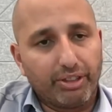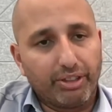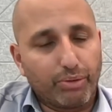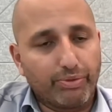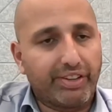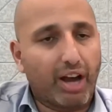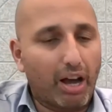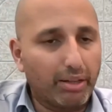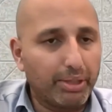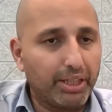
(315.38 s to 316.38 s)
in terms of
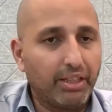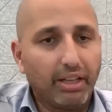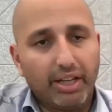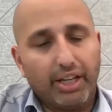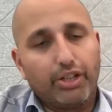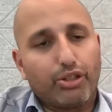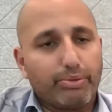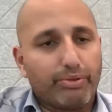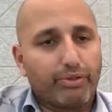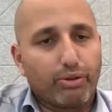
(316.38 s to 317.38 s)
economy, in terms,
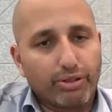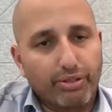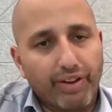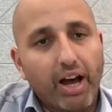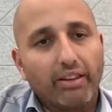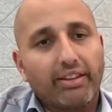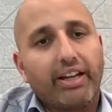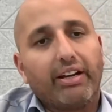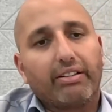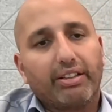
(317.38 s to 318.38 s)
of course, of
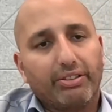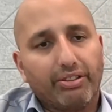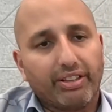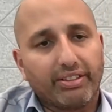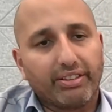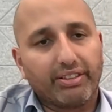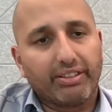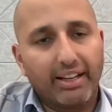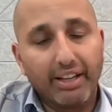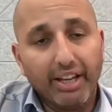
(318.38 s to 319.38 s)
healthcare and other things like
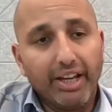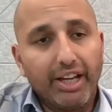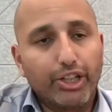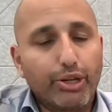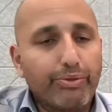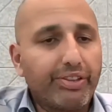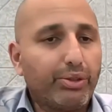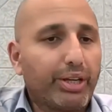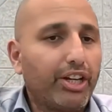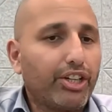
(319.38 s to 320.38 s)
that. In terms of
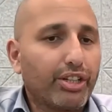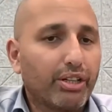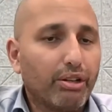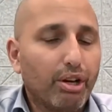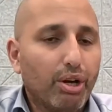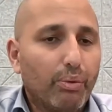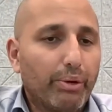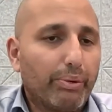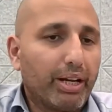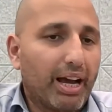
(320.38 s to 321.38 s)
education, we
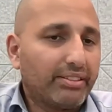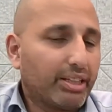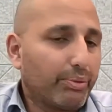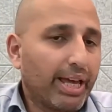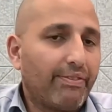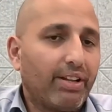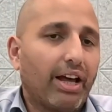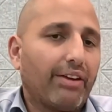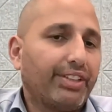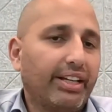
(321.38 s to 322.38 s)
realize that we have a
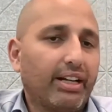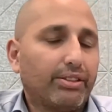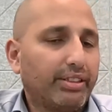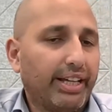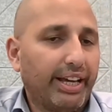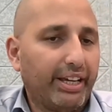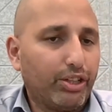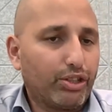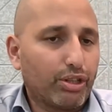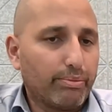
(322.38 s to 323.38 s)
lot of data today in
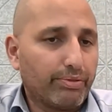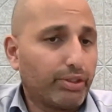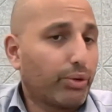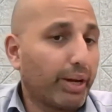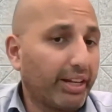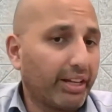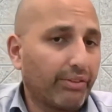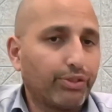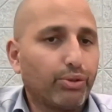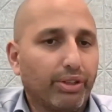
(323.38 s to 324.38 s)
terms of the grading of
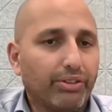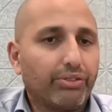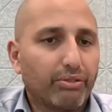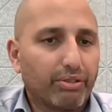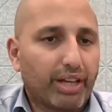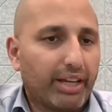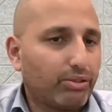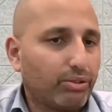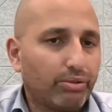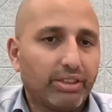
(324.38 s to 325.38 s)
students. Okay,
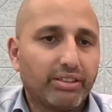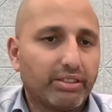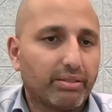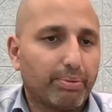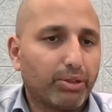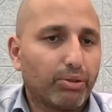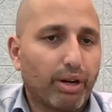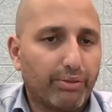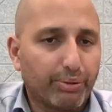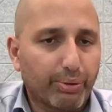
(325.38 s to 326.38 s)
so this is a plethora
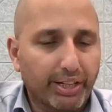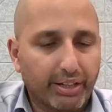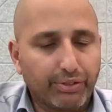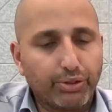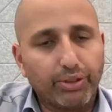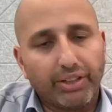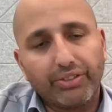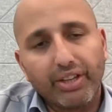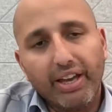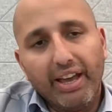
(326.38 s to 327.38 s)
of grading of students.
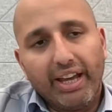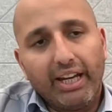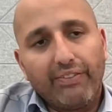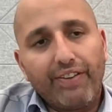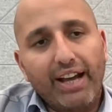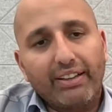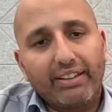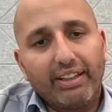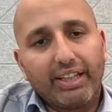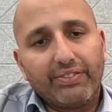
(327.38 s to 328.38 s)
In fact,
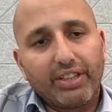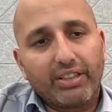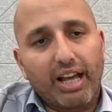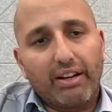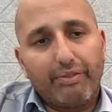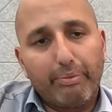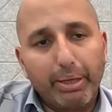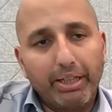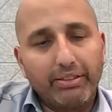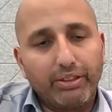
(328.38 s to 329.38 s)
it gives us a lot of
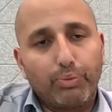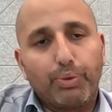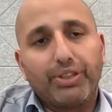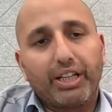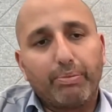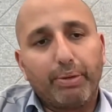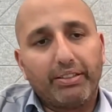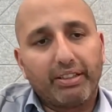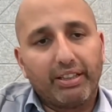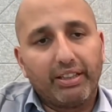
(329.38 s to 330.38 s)
ability to predict
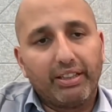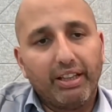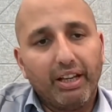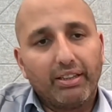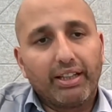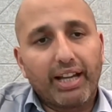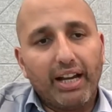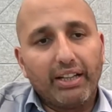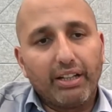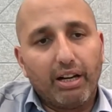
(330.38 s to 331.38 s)
basically the
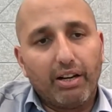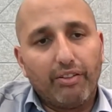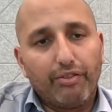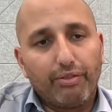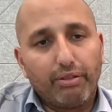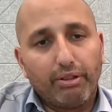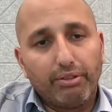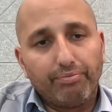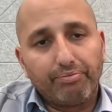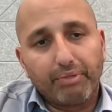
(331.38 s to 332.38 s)
kind of,
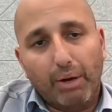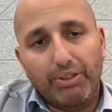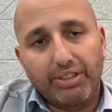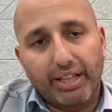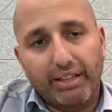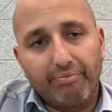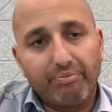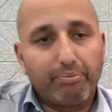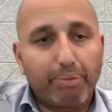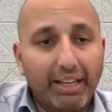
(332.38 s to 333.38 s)
I would say,
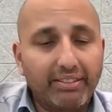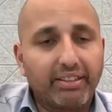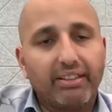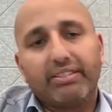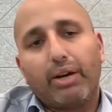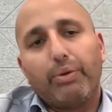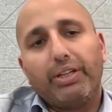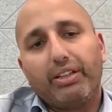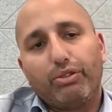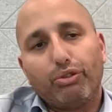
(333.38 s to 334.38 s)
places that we
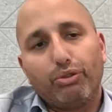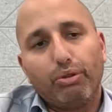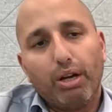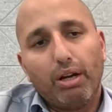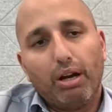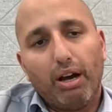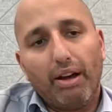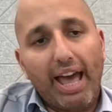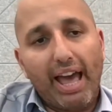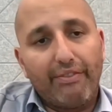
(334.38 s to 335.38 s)
need to
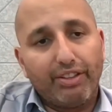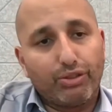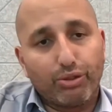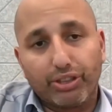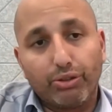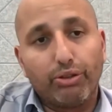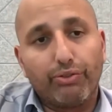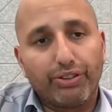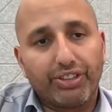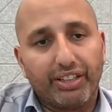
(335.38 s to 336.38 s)
have in certain
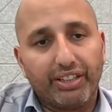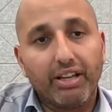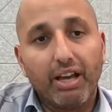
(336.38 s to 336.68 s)
universities,